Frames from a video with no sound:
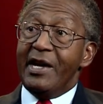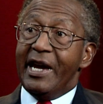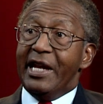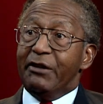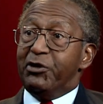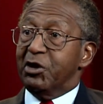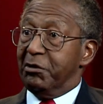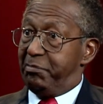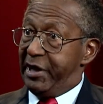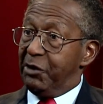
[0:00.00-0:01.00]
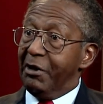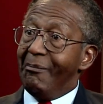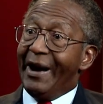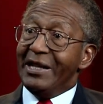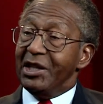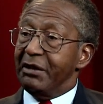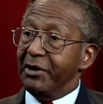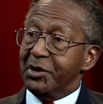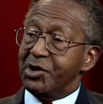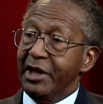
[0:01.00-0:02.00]
And if you're being reminded of
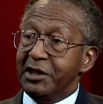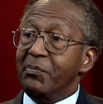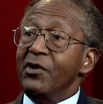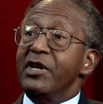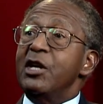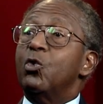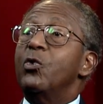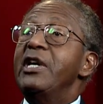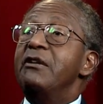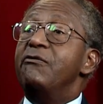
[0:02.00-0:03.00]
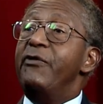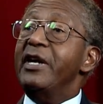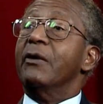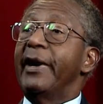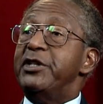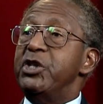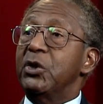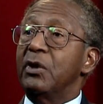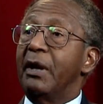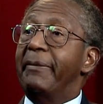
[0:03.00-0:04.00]
those things, it reinvigorates
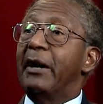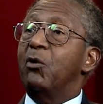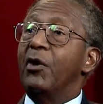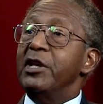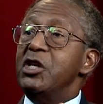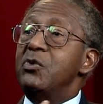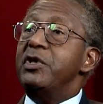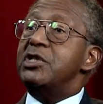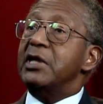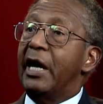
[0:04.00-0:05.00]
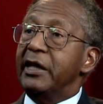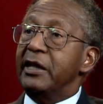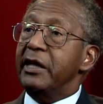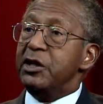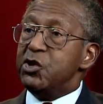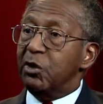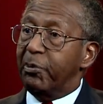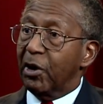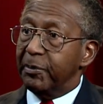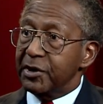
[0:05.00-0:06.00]
you about what you decided is your
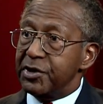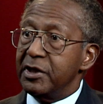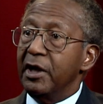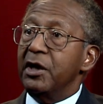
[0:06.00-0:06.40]
purpose,